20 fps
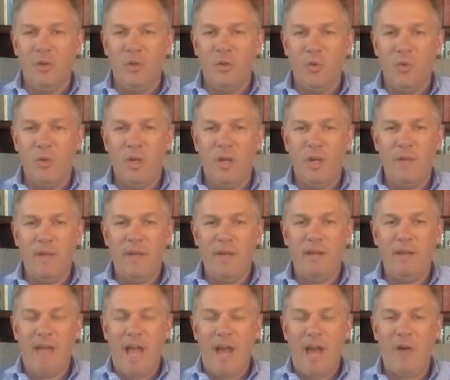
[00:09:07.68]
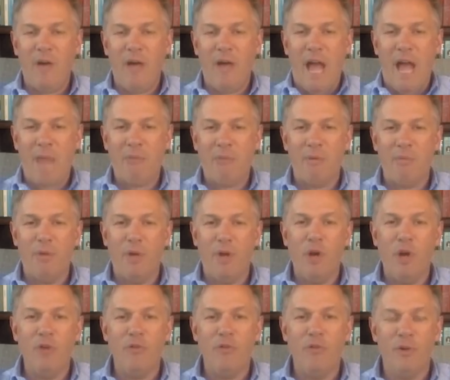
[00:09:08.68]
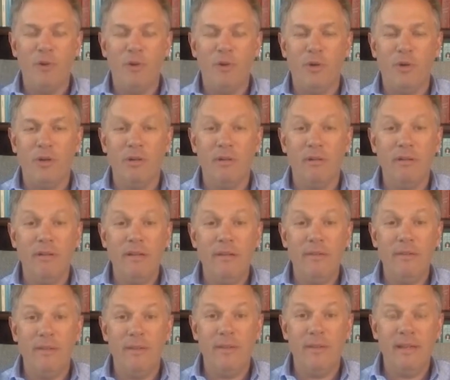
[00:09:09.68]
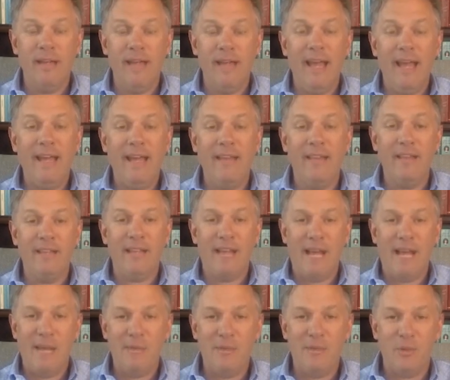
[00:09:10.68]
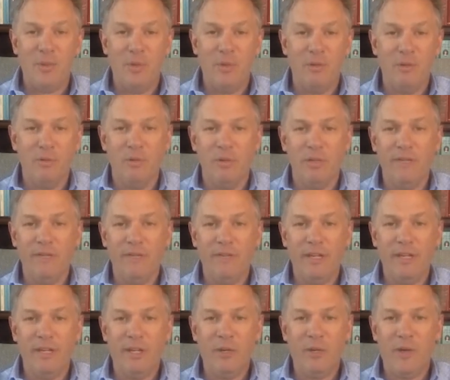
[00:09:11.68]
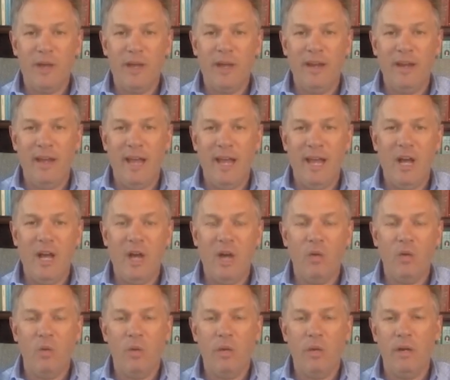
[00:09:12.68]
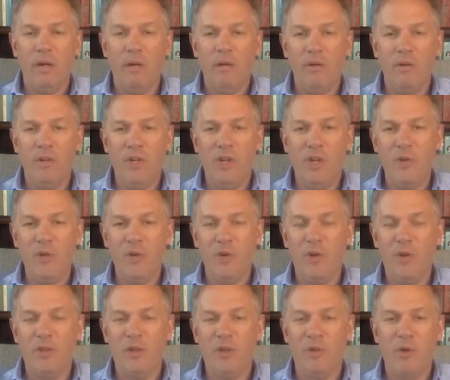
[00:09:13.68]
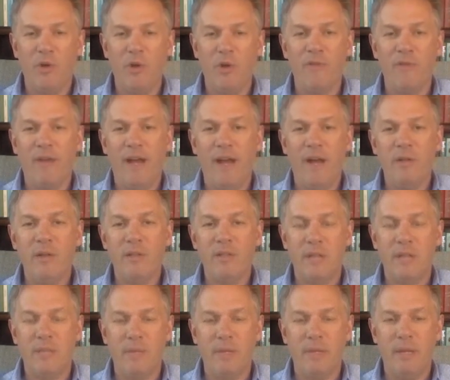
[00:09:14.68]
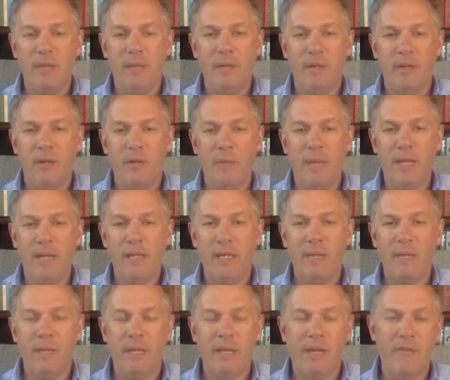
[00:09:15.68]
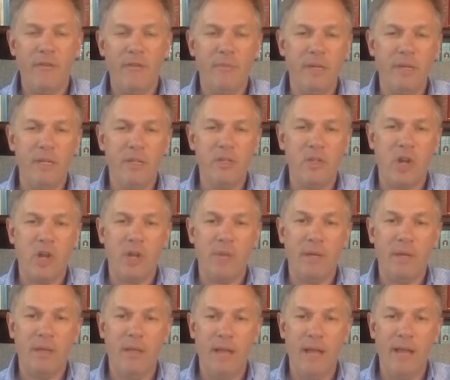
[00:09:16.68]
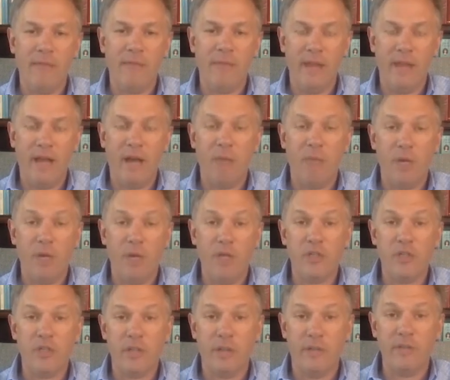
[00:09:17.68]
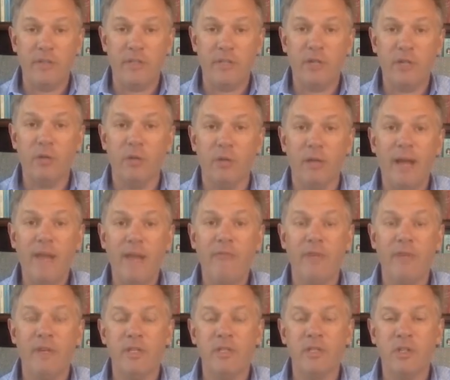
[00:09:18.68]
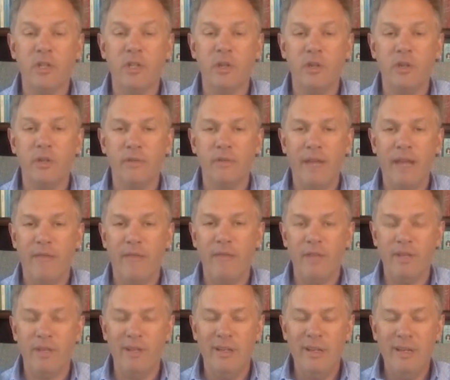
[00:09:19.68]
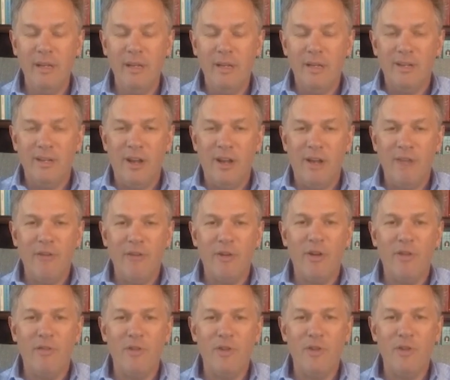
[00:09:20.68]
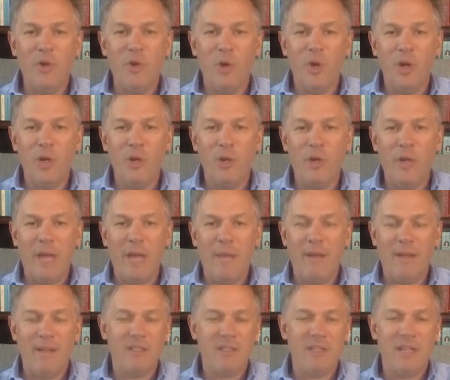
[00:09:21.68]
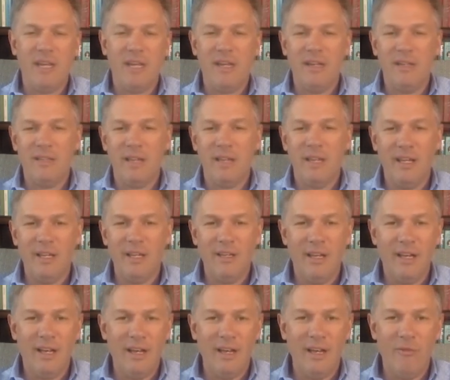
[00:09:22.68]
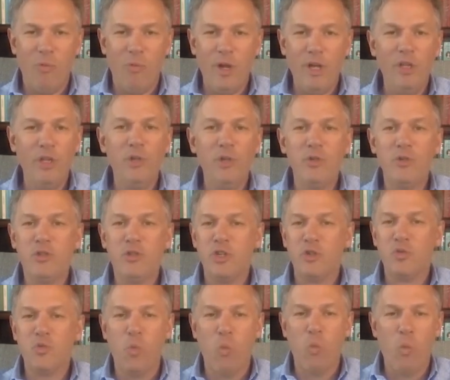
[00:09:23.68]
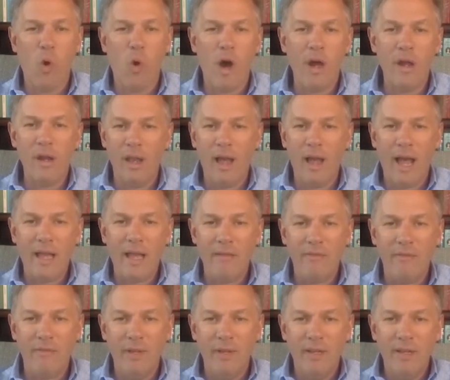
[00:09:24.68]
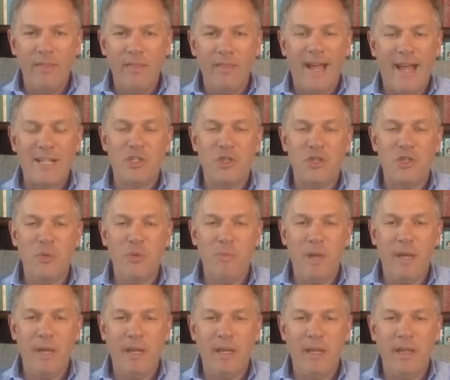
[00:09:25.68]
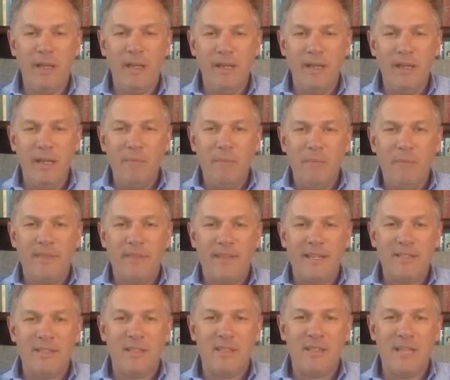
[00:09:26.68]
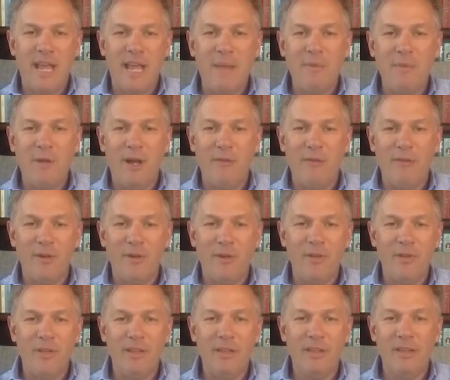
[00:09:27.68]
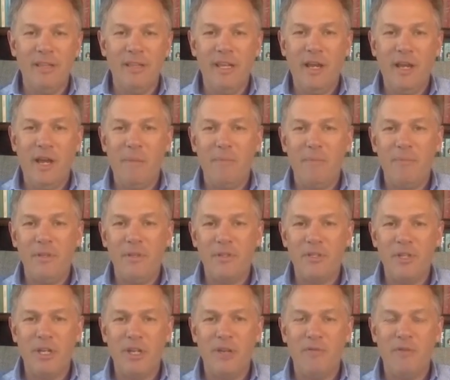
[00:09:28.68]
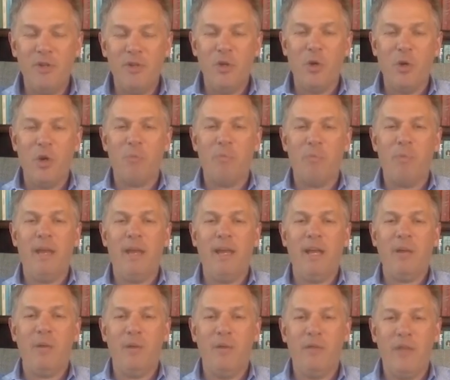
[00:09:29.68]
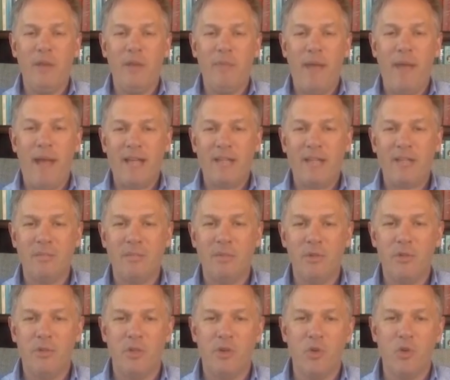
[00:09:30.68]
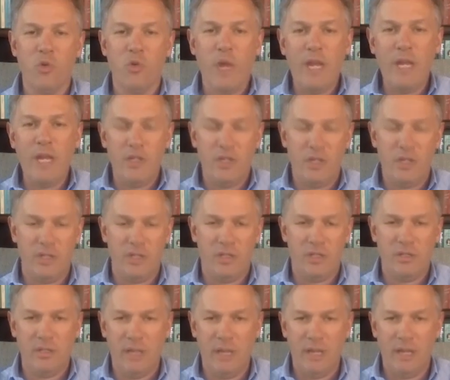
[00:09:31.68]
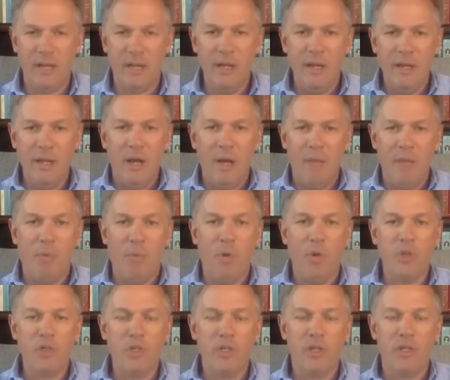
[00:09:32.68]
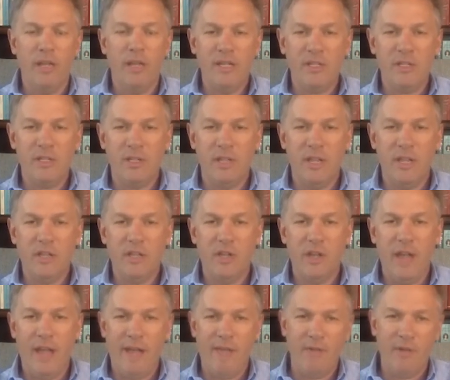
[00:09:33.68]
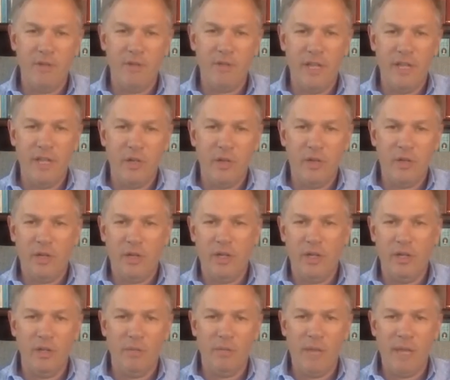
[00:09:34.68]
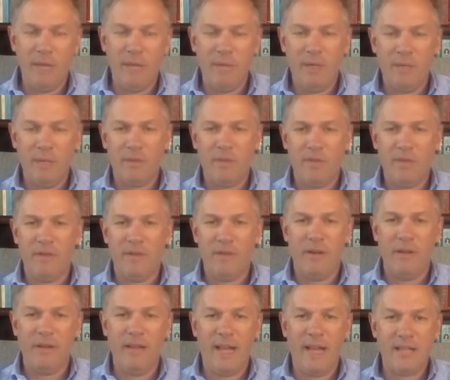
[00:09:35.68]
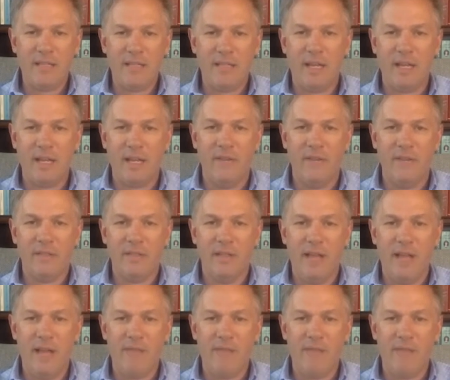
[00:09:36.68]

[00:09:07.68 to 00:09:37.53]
Well, I mean, how apropos for even the day and the times that we're living in right now, where, you know, during the coronavirus epidemic or pandemic, everybody's talking about life and how precious every single life is. You know, you even have the governor of New York who came out and said, if we lose just one life, that's too many. Uh-huh. But that's the same governor that lit up the city of New York pink when they passed the most egregious abortion legislation ever, saying you kill a baby up to the very last second of his life.